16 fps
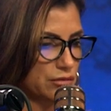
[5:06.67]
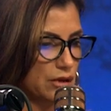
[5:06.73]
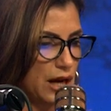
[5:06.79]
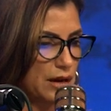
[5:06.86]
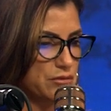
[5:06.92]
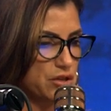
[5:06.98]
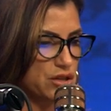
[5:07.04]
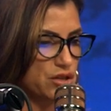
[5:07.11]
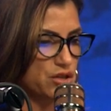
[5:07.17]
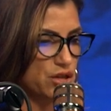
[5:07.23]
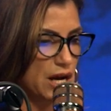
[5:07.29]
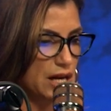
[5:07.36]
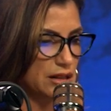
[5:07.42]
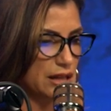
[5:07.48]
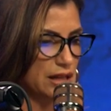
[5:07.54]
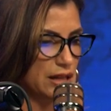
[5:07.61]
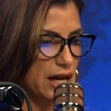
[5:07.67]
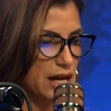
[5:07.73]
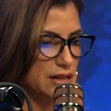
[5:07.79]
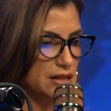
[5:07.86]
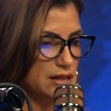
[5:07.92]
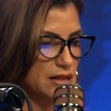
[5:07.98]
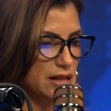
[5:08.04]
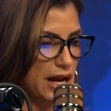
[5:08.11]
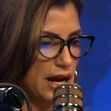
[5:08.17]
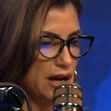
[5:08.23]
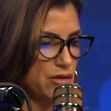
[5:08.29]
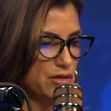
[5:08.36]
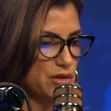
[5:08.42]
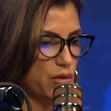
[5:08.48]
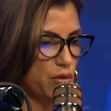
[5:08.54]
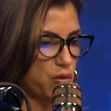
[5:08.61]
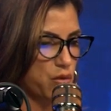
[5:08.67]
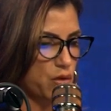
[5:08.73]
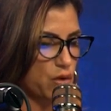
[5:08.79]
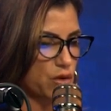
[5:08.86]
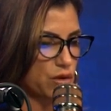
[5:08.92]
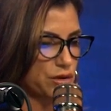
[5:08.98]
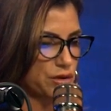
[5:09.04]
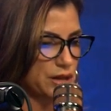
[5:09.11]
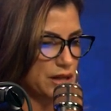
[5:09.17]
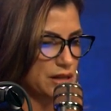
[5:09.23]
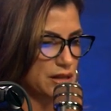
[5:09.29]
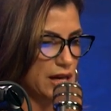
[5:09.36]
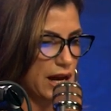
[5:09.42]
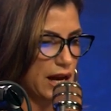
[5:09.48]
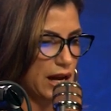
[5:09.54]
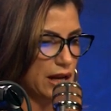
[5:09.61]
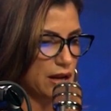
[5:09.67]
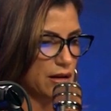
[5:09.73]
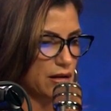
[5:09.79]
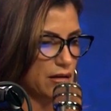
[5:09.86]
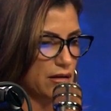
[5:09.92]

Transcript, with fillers: I'm just shocked that that's how in the world is that.